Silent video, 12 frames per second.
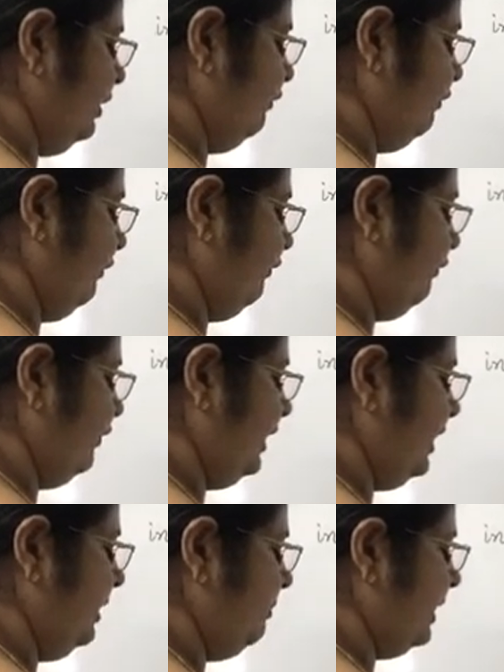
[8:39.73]

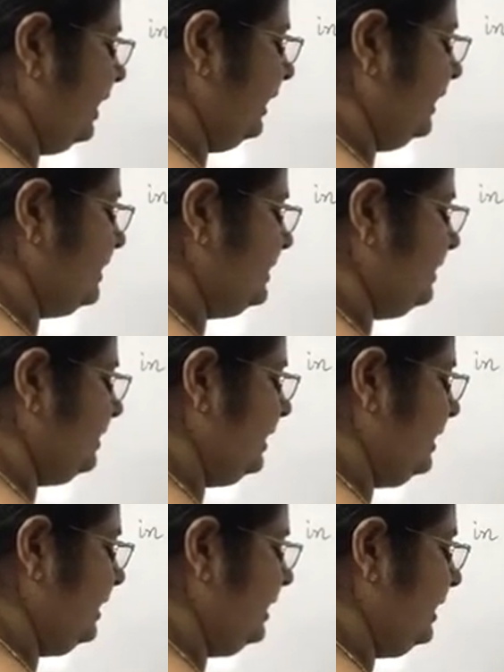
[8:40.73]
15 minus
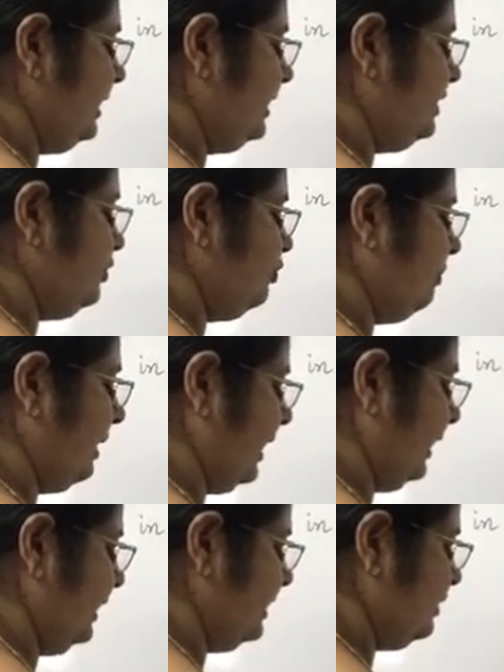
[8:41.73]
3 into
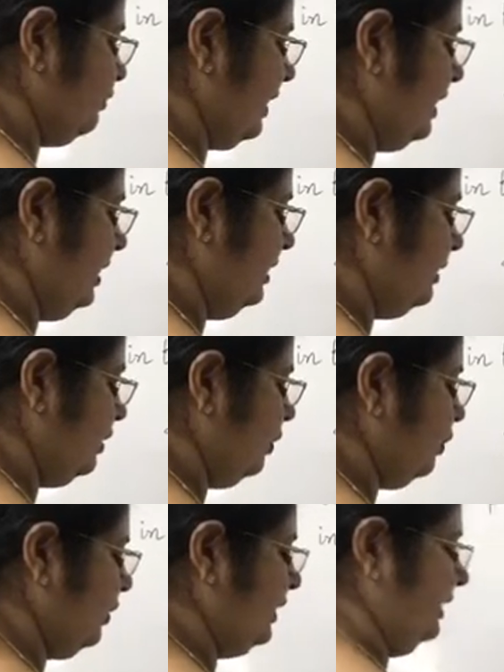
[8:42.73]
minus 1, the
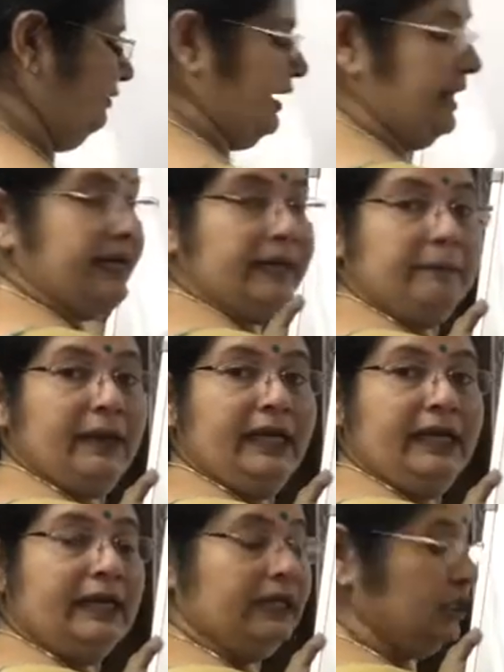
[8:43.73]
whole divided by
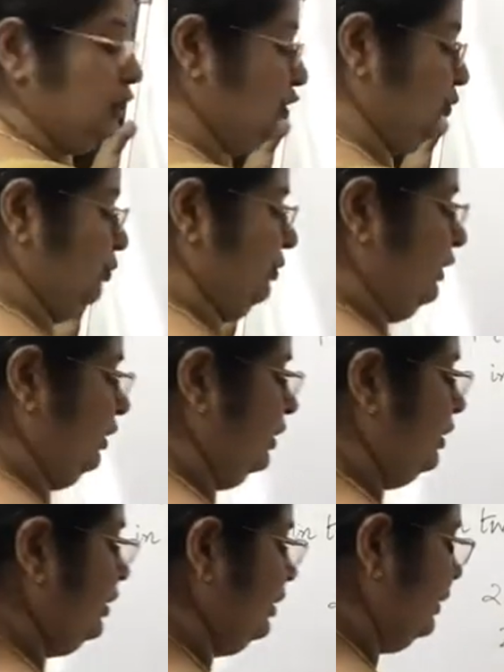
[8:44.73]
2.
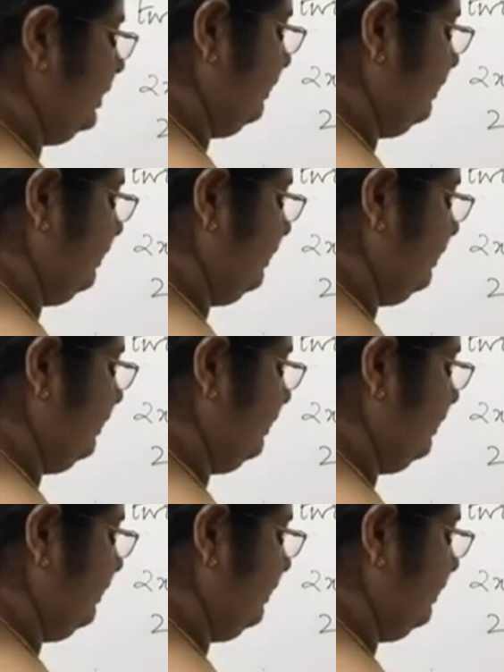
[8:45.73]
This